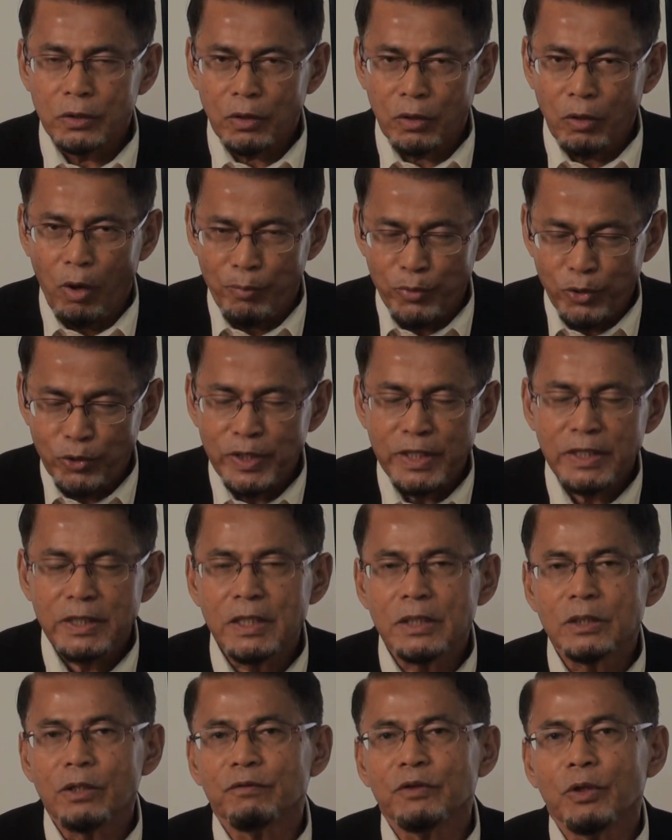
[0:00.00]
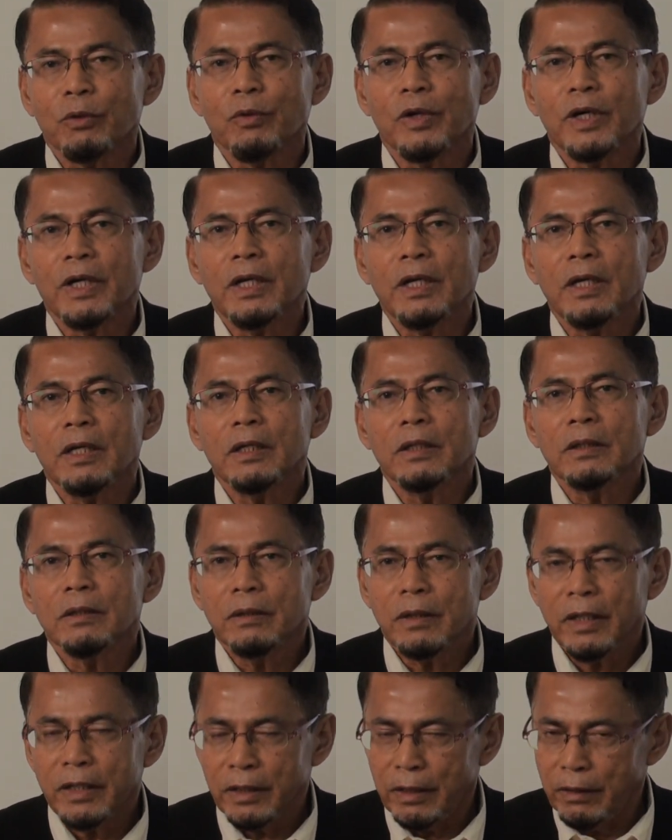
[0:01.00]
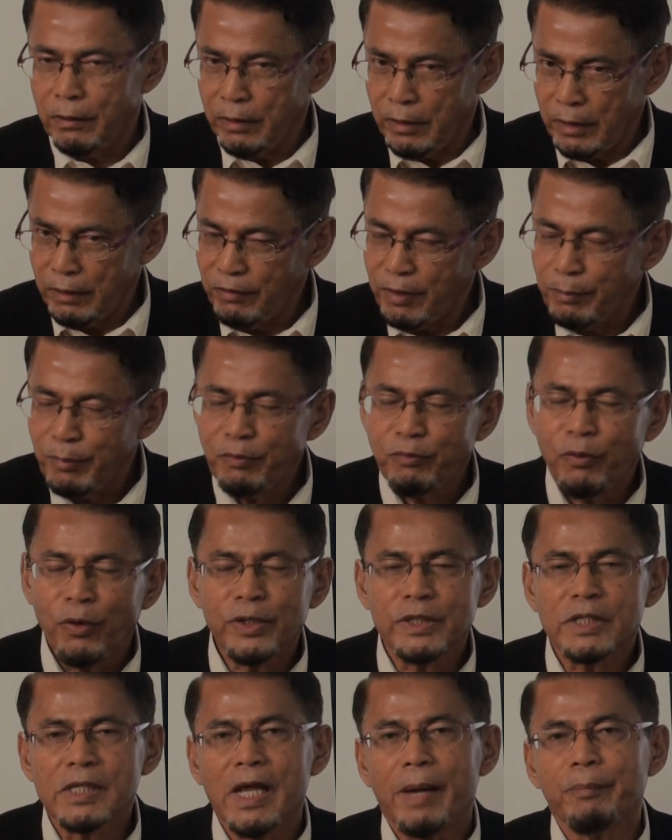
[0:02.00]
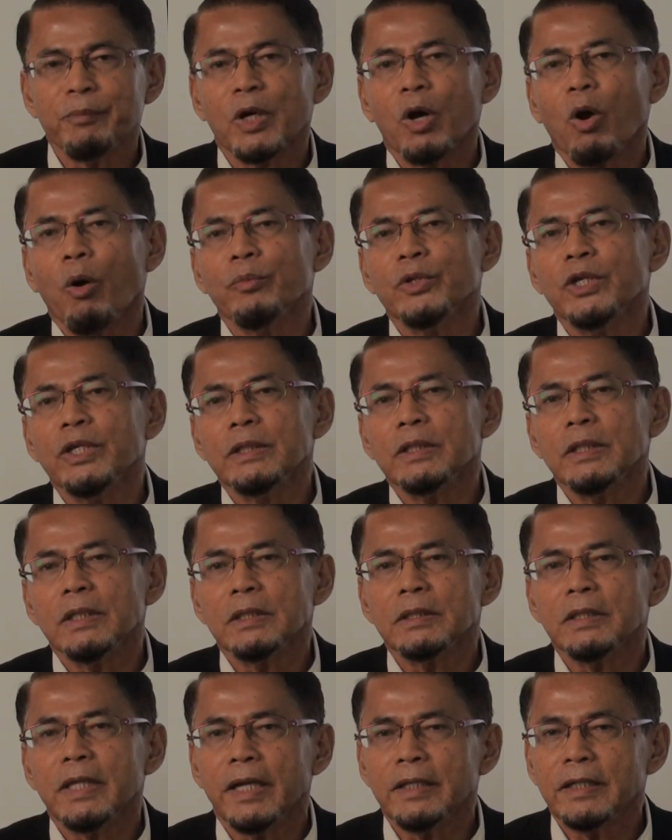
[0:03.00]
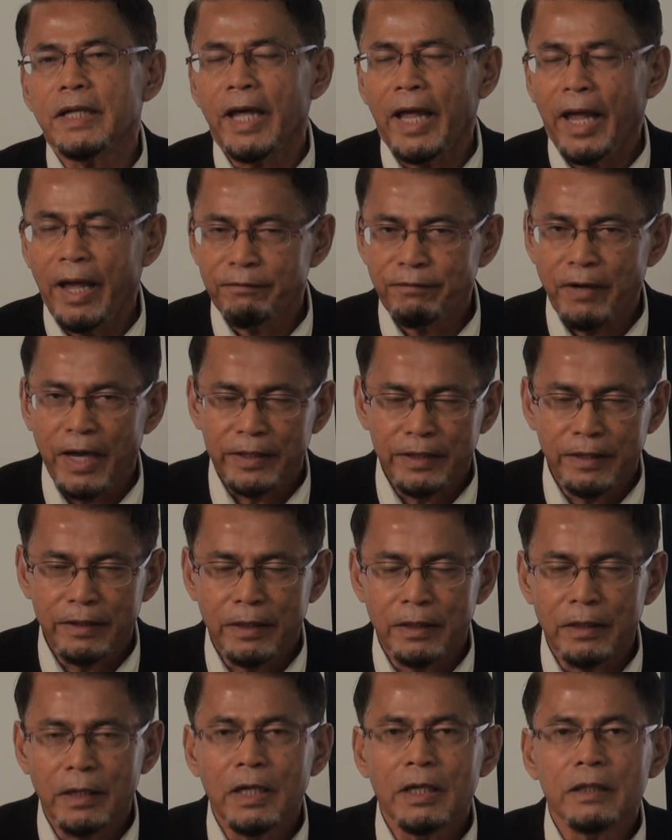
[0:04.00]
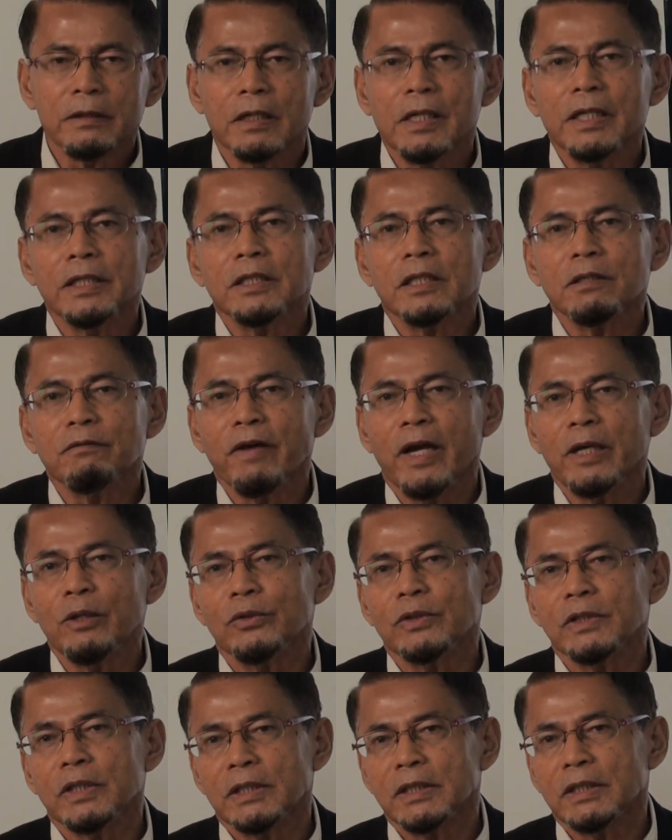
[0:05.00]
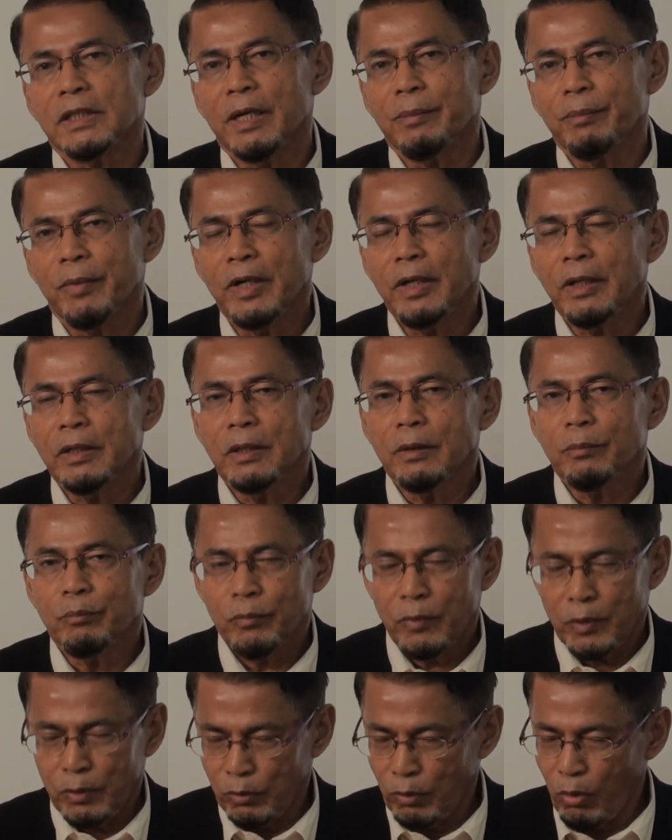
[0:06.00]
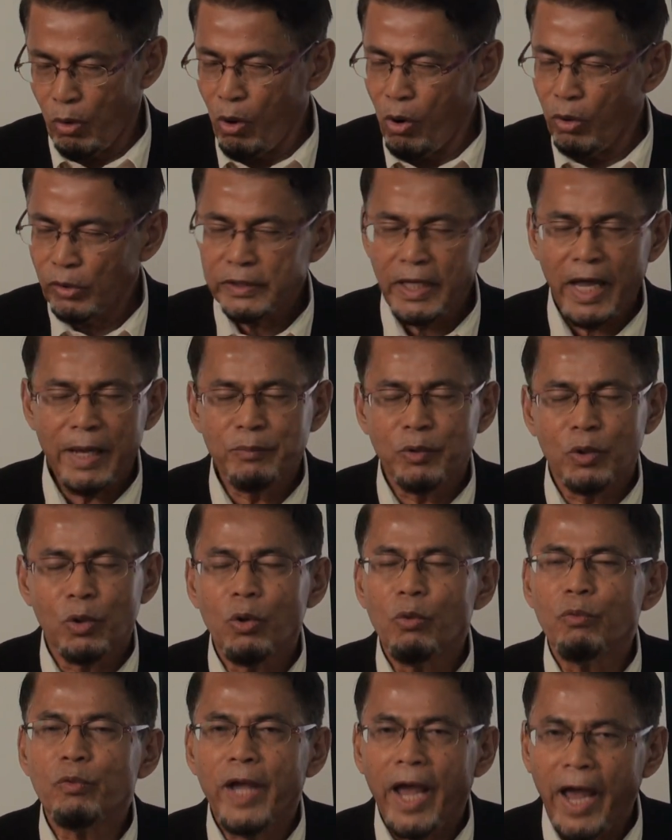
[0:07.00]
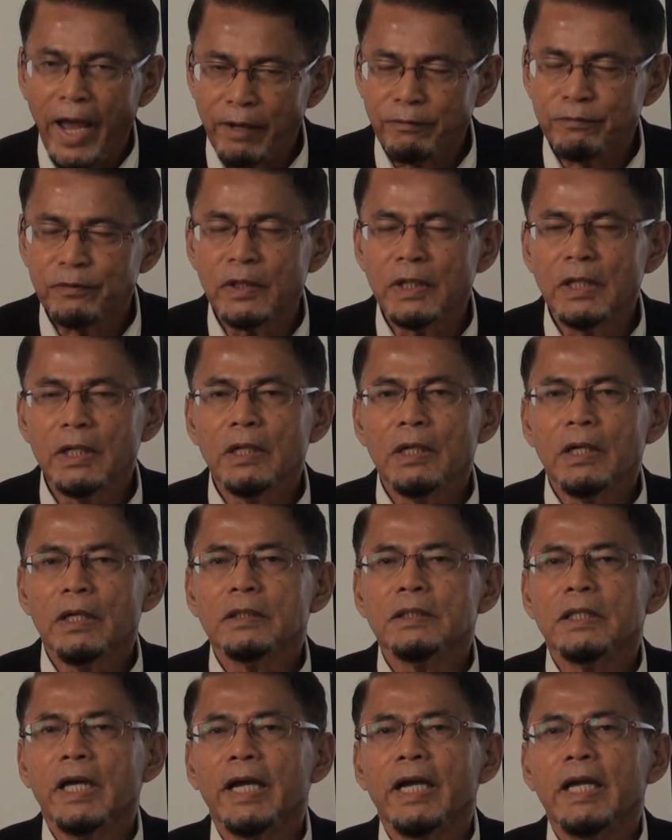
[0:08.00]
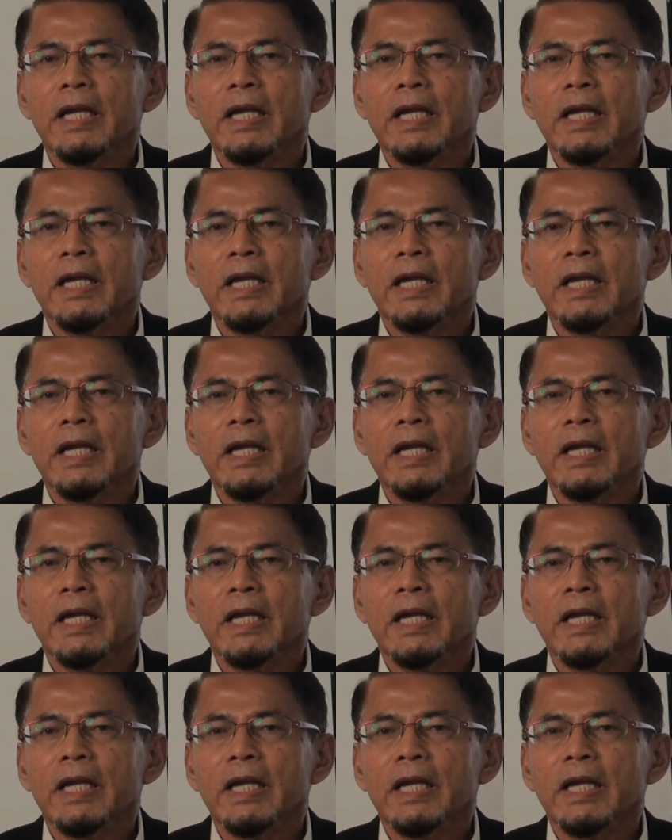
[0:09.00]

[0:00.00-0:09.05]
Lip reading: communities of the world, even before Islam, the communities that have other religious value system, long time ago, we have the